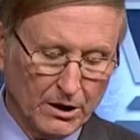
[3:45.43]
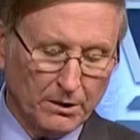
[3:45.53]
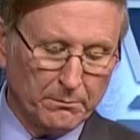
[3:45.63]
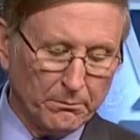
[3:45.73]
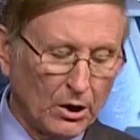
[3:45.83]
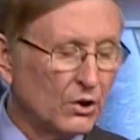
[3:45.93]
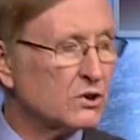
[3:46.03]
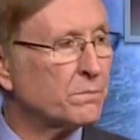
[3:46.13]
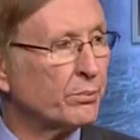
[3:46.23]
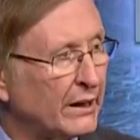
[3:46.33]

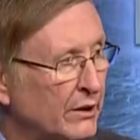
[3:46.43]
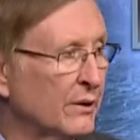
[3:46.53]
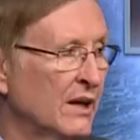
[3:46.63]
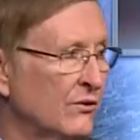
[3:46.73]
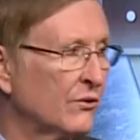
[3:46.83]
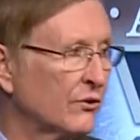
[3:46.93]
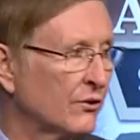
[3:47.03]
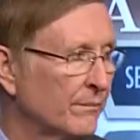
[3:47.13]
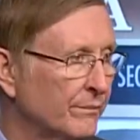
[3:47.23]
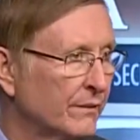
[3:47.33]
Most preterists
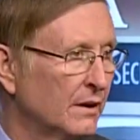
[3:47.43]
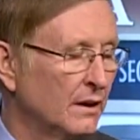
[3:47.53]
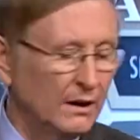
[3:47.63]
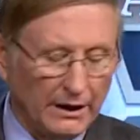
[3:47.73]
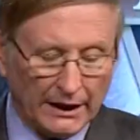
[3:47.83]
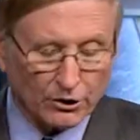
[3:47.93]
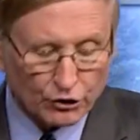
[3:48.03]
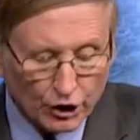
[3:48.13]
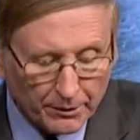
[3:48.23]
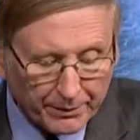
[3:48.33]

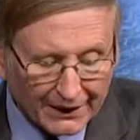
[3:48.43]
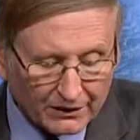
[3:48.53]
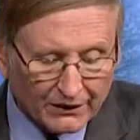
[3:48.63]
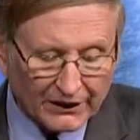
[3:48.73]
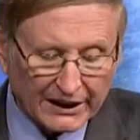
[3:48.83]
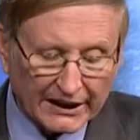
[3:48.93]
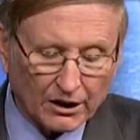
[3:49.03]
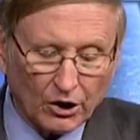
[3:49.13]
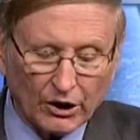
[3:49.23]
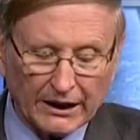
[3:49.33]
interpret the little
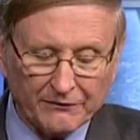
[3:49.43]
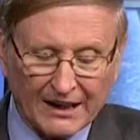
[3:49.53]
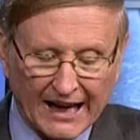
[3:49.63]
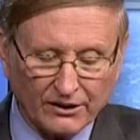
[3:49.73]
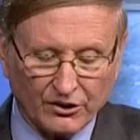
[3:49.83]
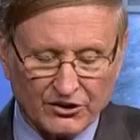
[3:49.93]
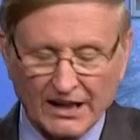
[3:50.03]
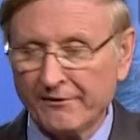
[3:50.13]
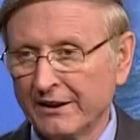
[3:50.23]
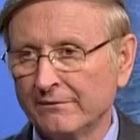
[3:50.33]
horn of Daniel
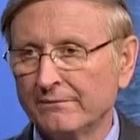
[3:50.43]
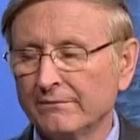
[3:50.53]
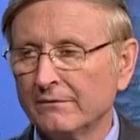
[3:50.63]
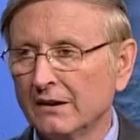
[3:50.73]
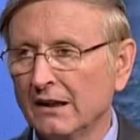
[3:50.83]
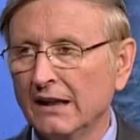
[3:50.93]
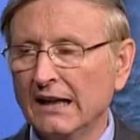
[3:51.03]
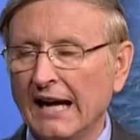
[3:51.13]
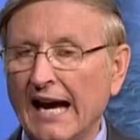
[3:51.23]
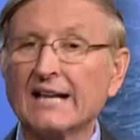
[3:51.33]
7,
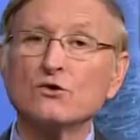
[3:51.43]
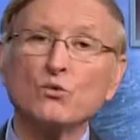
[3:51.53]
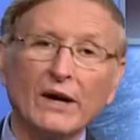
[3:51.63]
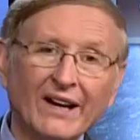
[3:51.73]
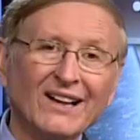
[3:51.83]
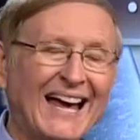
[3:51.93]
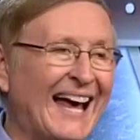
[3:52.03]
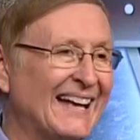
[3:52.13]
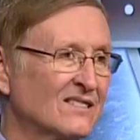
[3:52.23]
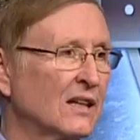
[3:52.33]
as well
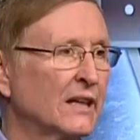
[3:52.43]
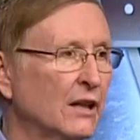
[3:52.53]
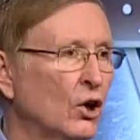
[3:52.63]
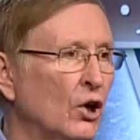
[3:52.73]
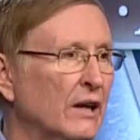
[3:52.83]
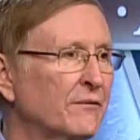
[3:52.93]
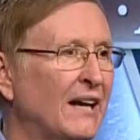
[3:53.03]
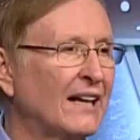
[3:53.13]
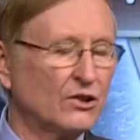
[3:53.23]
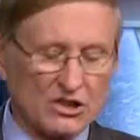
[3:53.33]
as the little horn of
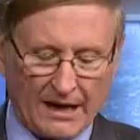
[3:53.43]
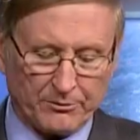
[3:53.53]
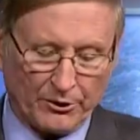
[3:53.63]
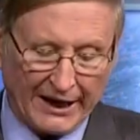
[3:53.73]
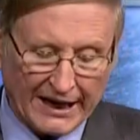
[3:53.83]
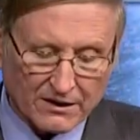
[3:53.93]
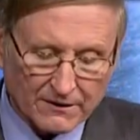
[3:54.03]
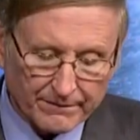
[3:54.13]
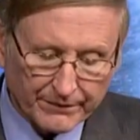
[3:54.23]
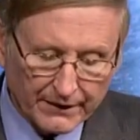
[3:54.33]
Daniel chapter 8,
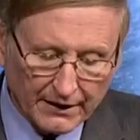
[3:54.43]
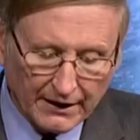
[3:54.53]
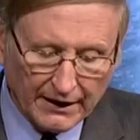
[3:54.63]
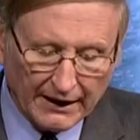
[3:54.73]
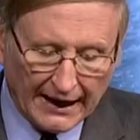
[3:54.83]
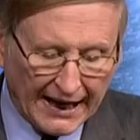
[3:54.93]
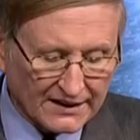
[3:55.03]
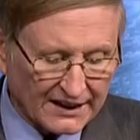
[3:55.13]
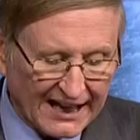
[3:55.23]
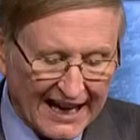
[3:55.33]

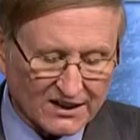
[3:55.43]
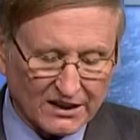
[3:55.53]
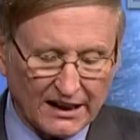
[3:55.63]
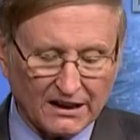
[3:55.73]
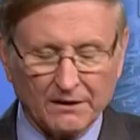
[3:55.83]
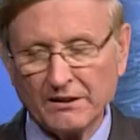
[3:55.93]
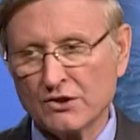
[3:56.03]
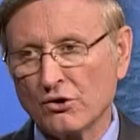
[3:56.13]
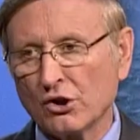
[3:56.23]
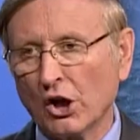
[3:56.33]
as a nasty
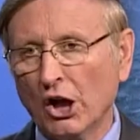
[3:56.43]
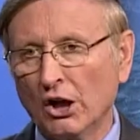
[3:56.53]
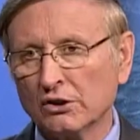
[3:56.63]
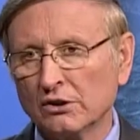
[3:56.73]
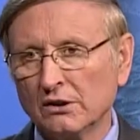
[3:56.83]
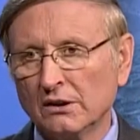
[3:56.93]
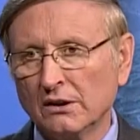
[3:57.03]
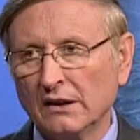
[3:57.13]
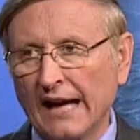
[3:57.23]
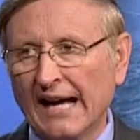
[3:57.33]
individual called
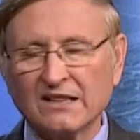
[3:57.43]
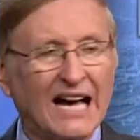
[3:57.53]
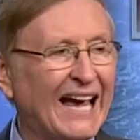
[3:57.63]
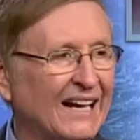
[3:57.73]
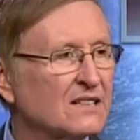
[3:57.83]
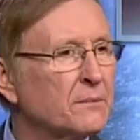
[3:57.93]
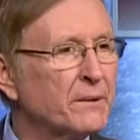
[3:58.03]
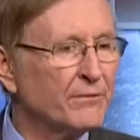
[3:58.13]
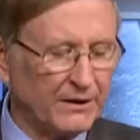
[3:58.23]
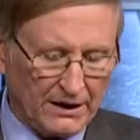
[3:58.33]
Antiochus
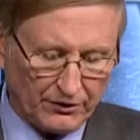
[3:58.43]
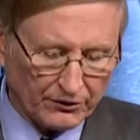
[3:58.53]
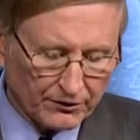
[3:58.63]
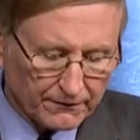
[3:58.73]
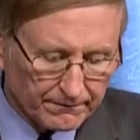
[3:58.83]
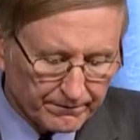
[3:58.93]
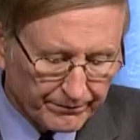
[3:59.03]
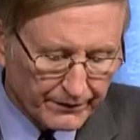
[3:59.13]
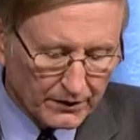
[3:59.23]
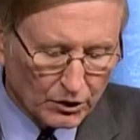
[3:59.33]
Epiphanes,
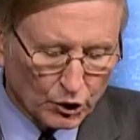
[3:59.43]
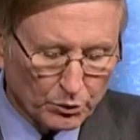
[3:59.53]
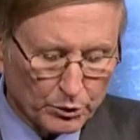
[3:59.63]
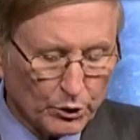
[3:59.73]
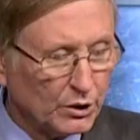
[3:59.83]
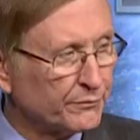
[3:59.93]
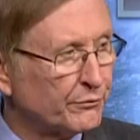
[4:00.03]
who ruled